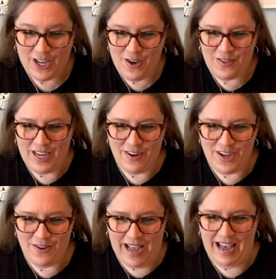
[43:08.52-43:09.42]
so there
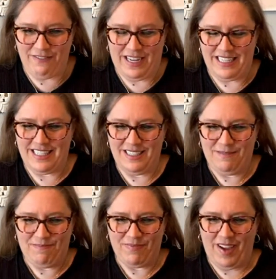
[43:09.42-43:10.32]
you have it.
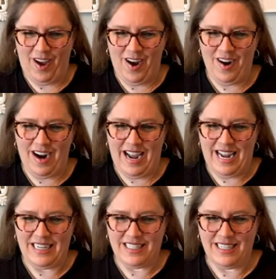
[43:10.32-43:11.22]
All
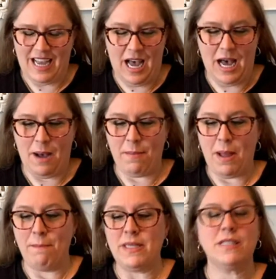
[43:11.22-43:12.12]
right. Um,
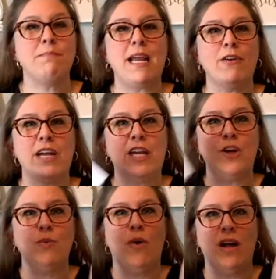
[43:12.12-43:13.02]
Miss Mary,
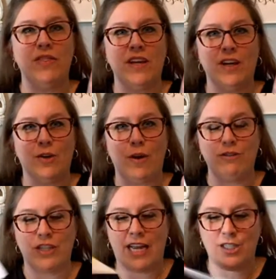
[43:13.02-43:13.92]
you want the
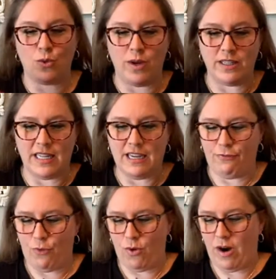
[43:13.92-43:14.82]
crochet doily
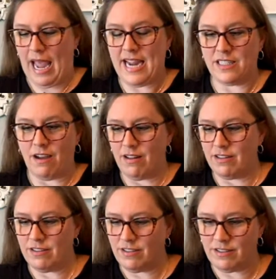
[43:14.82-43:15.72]
for
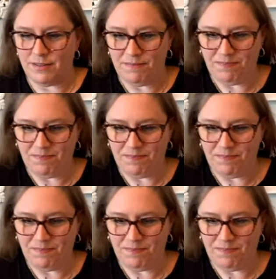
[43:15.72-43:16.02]
$8?